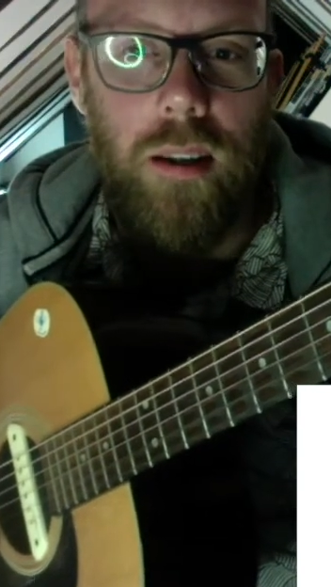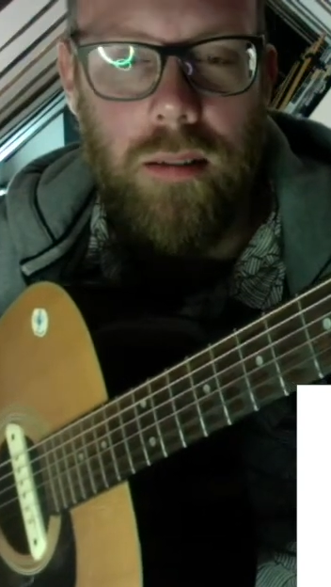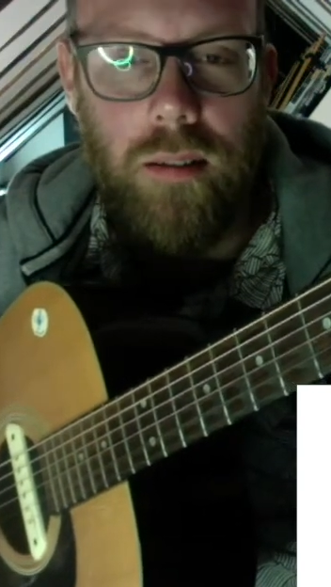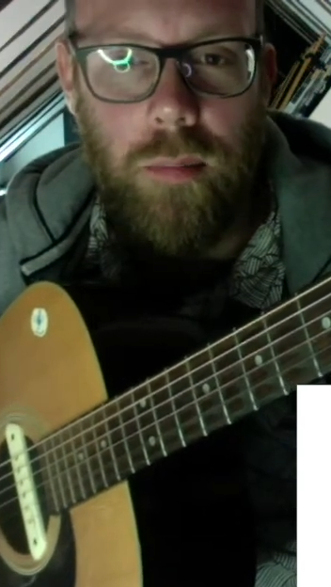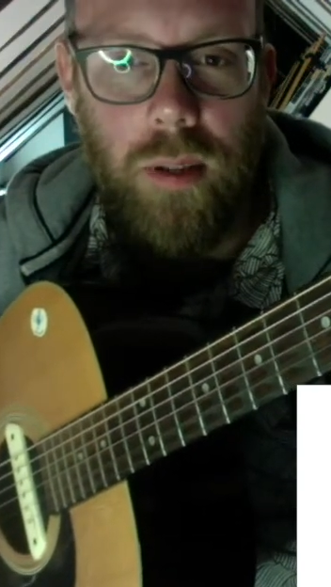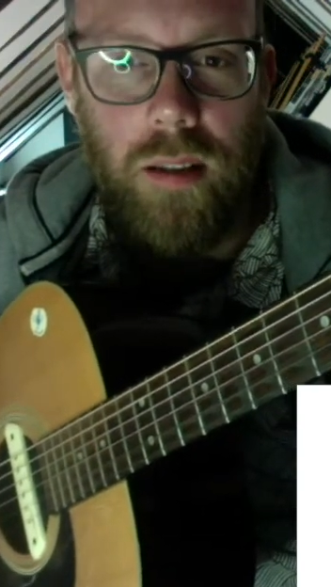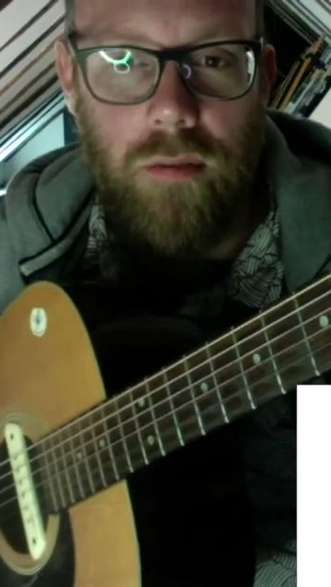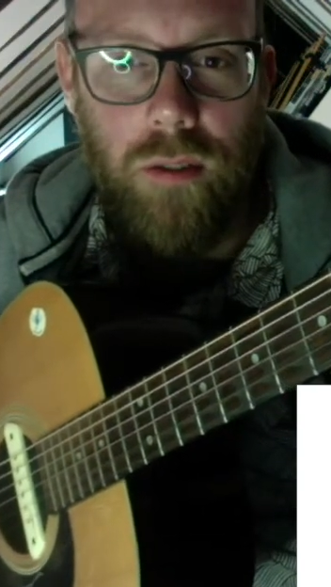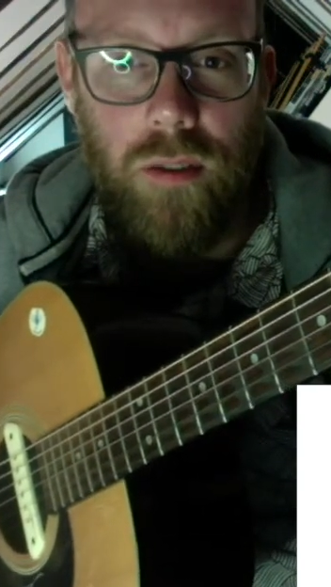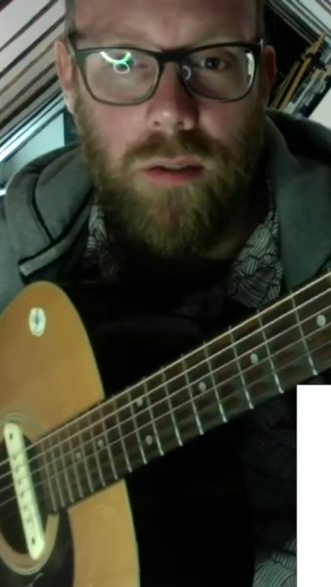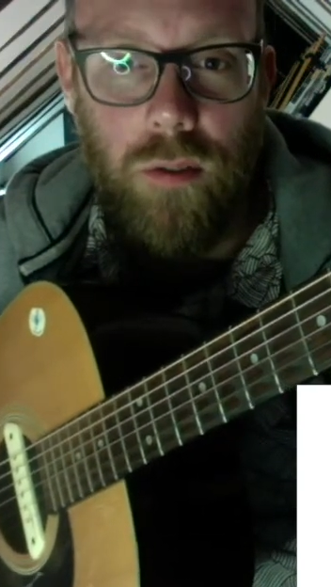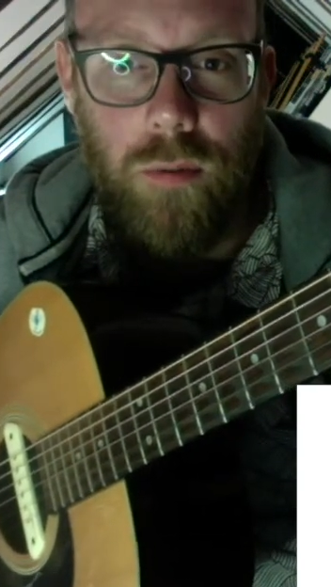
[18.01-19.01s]
So you play your
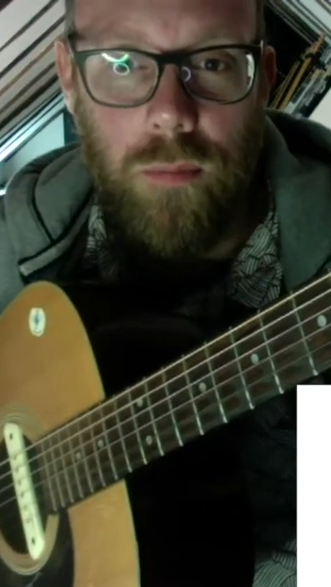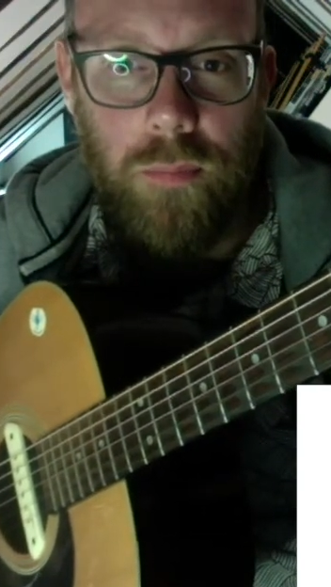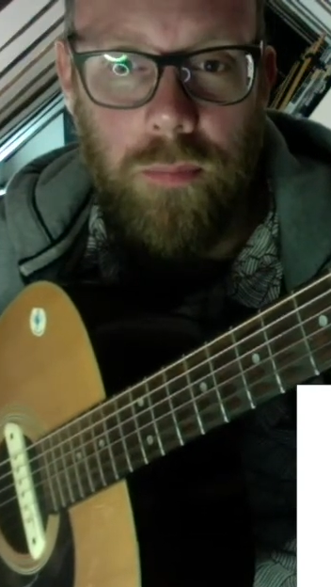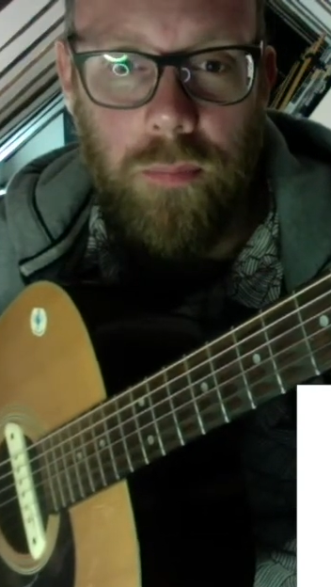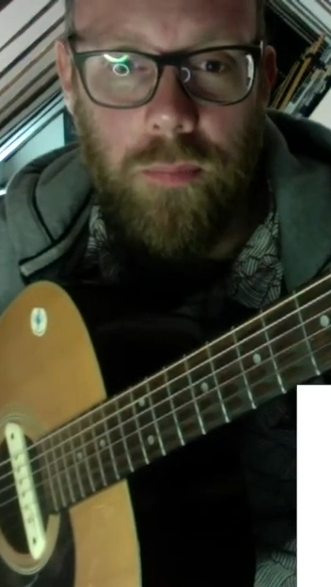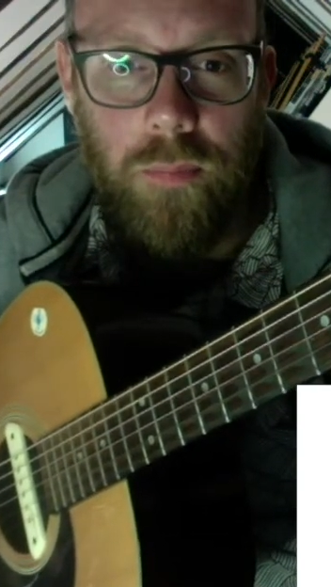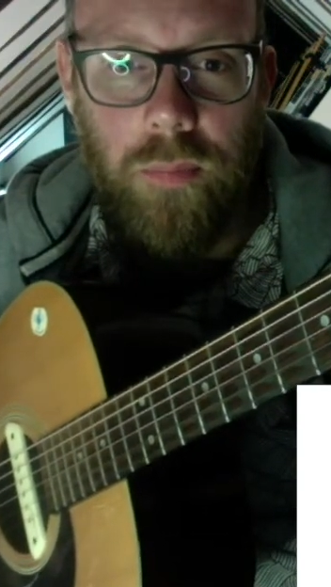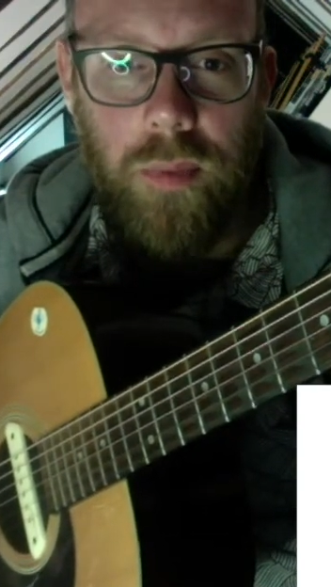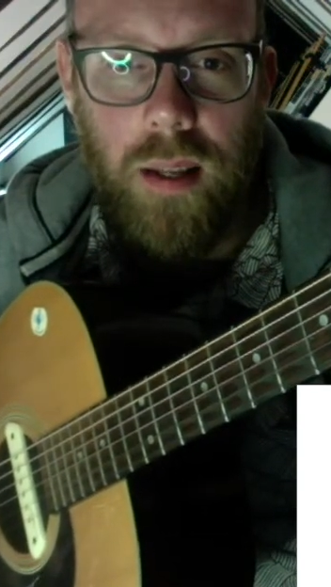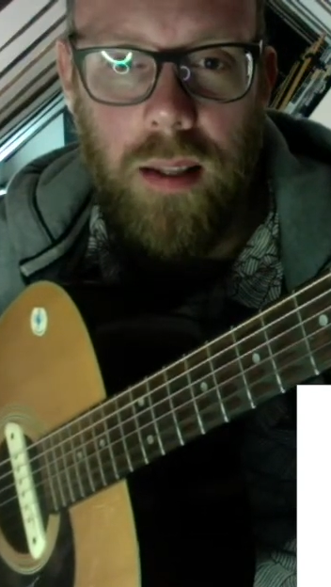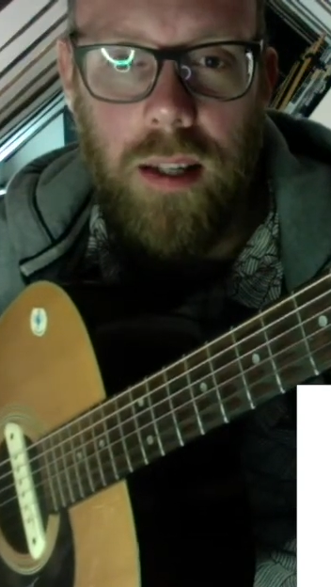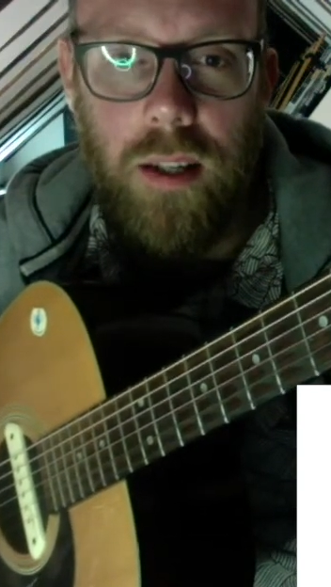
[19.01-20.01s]
first note,
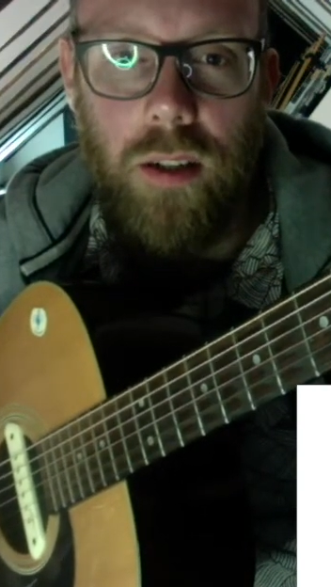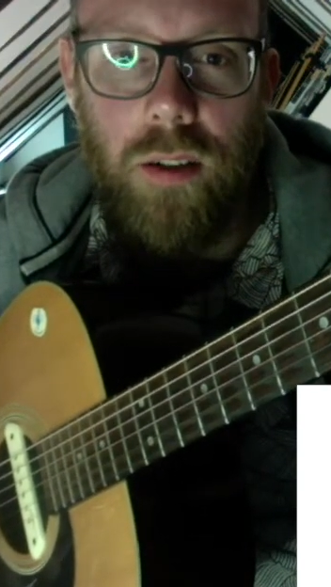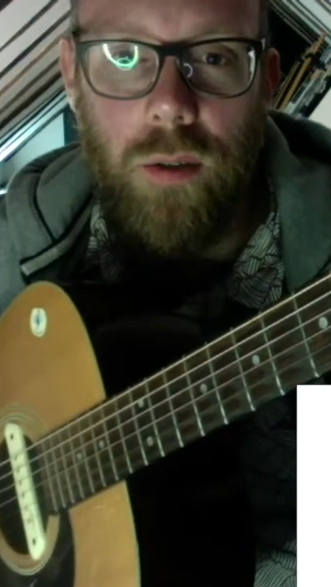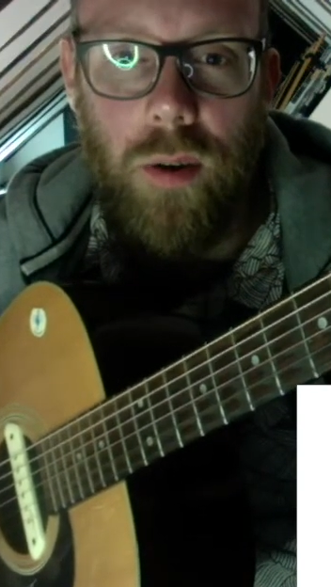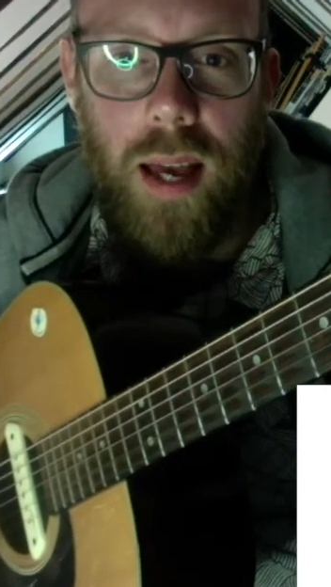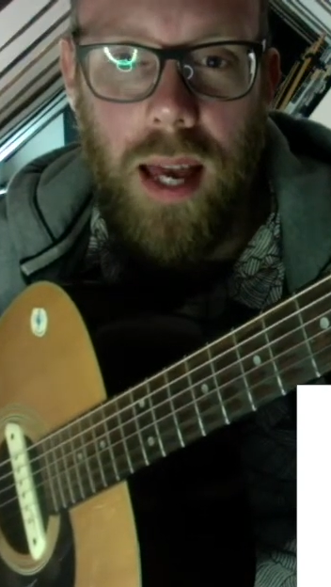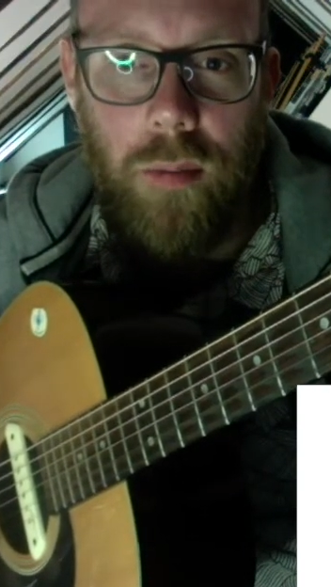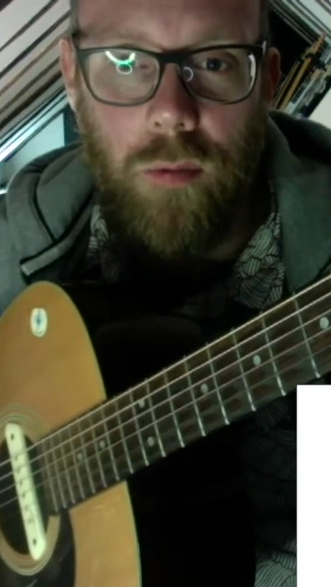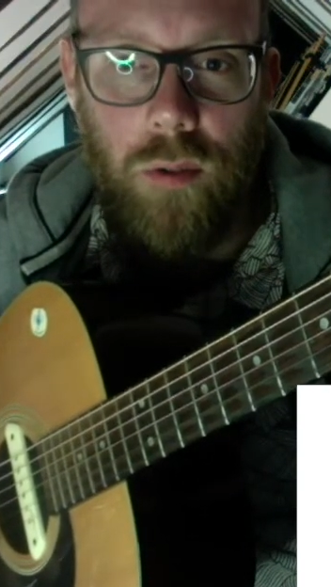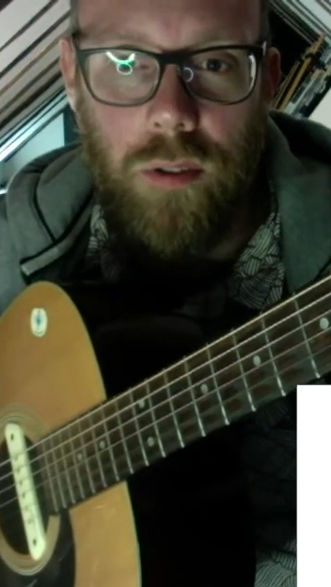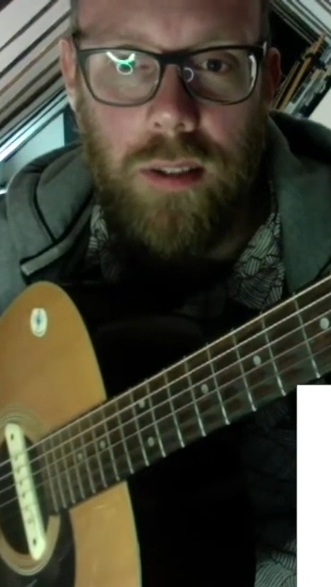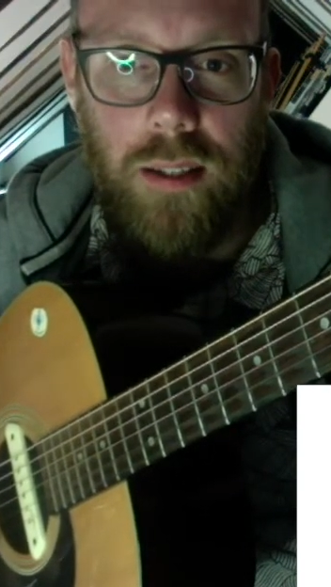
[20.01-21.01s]
and then you can do a hammer
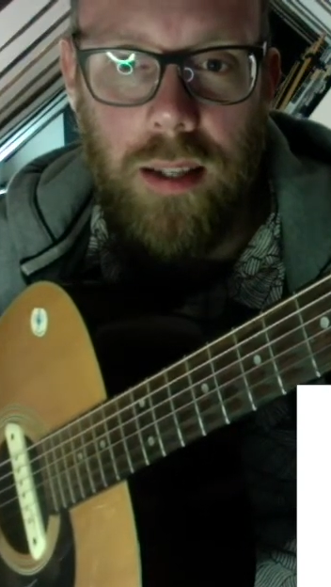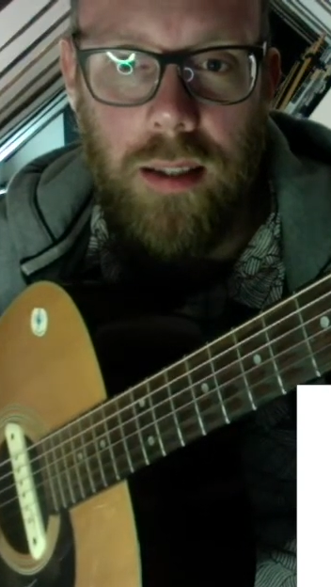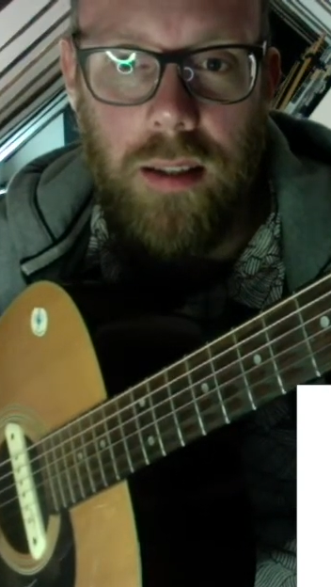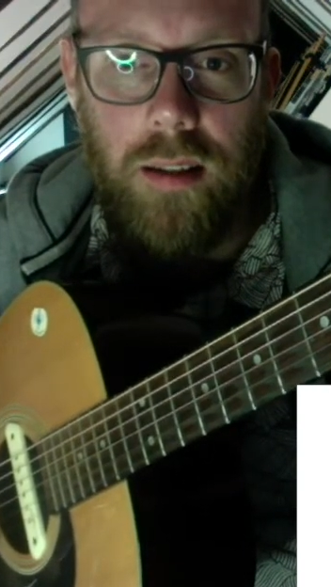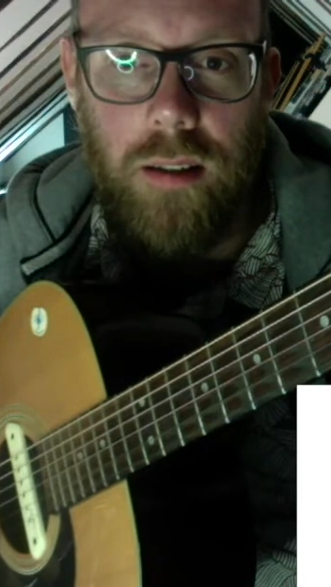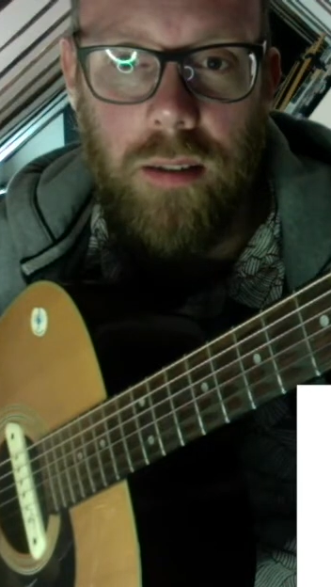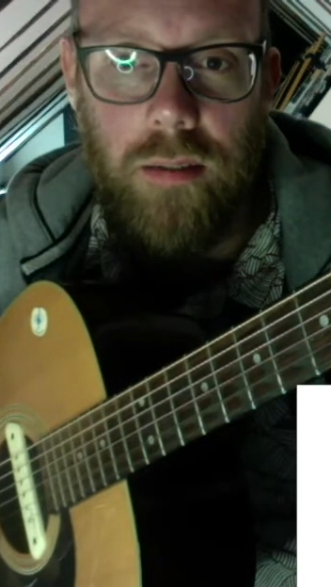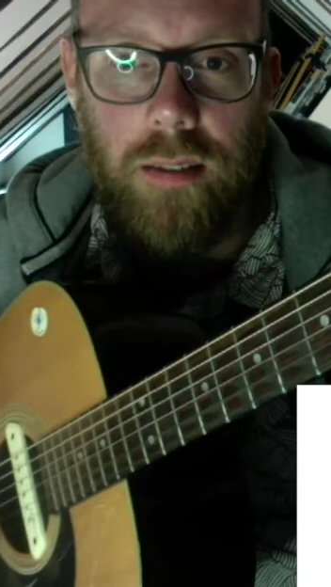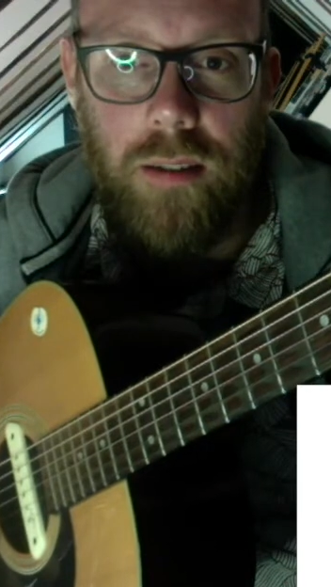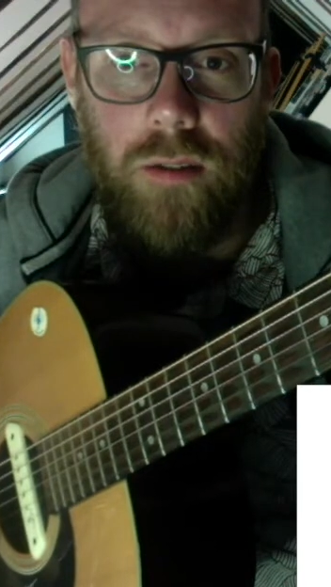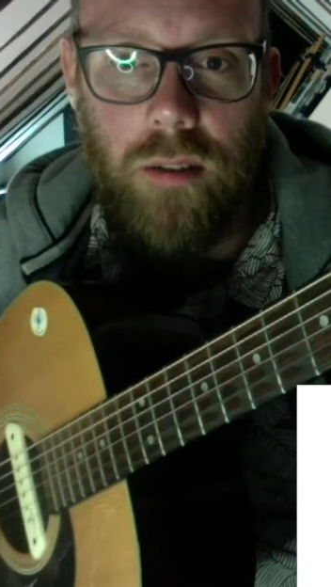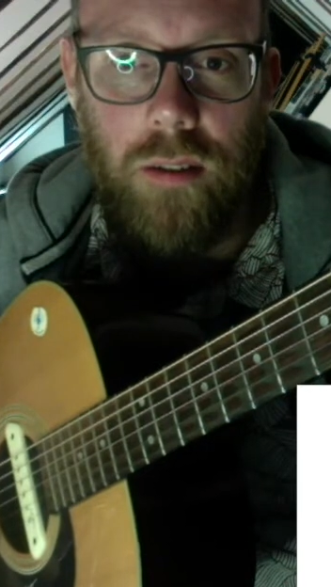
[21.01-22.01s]
on to get the
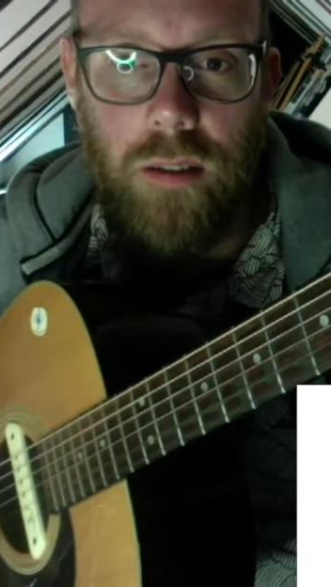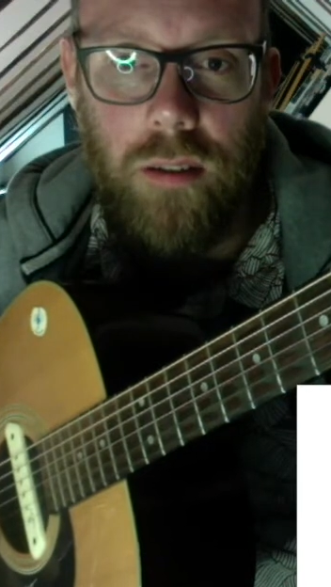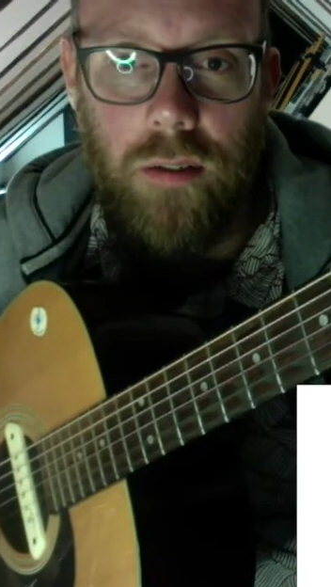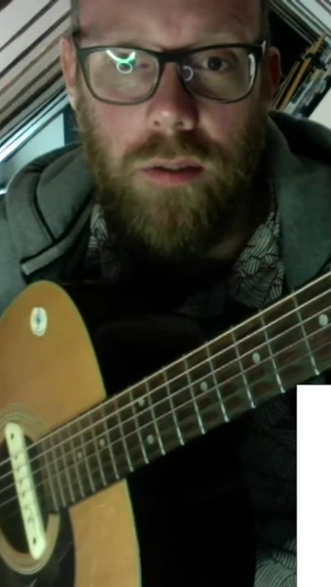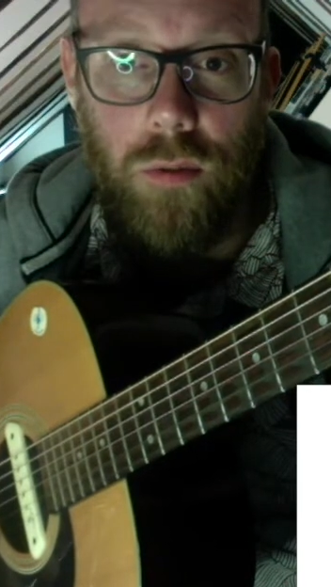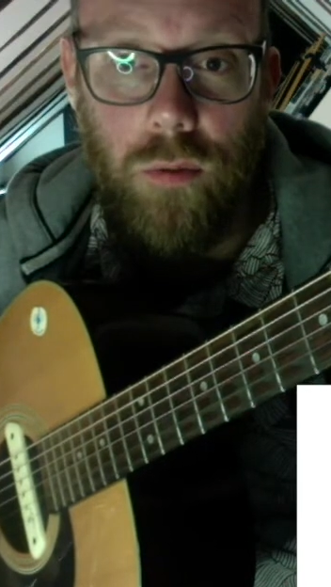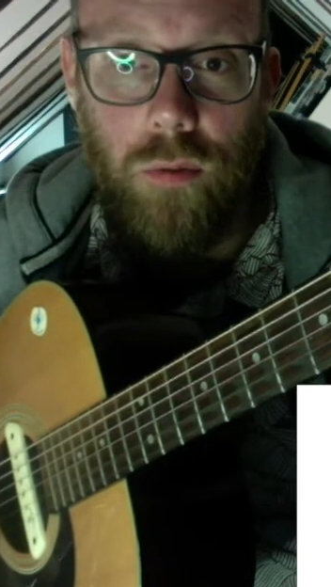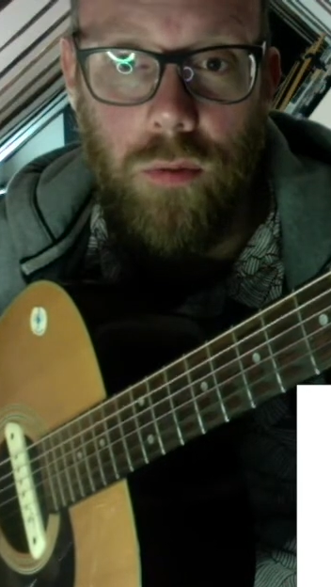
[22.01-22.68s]
0 to 2.